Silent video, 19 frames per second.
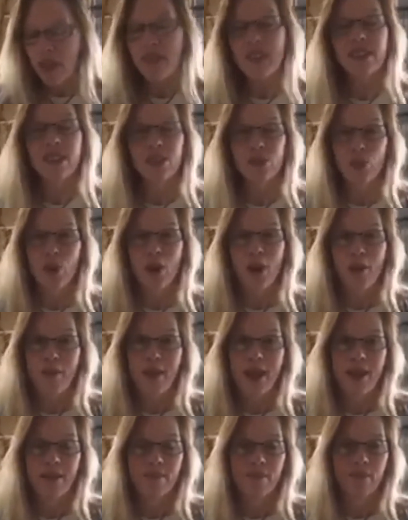And this is where I'm
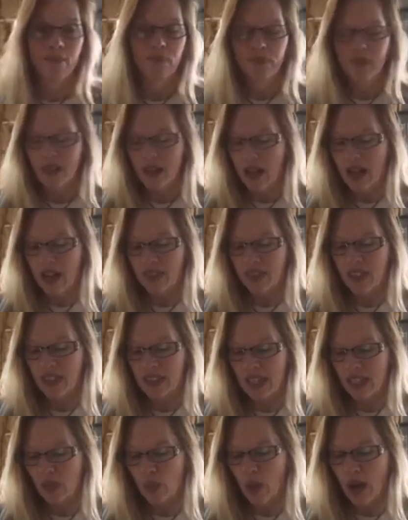at. I
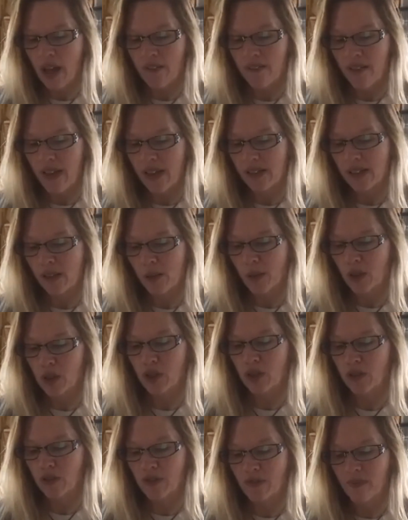think that's why I found so
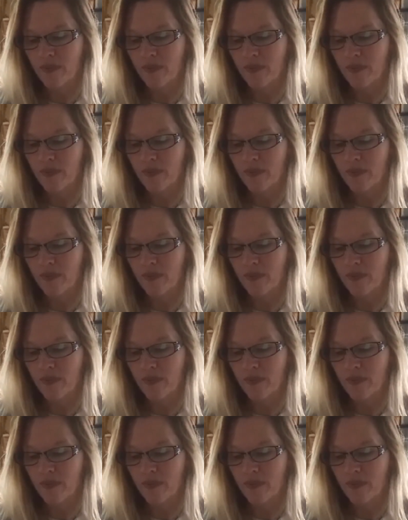much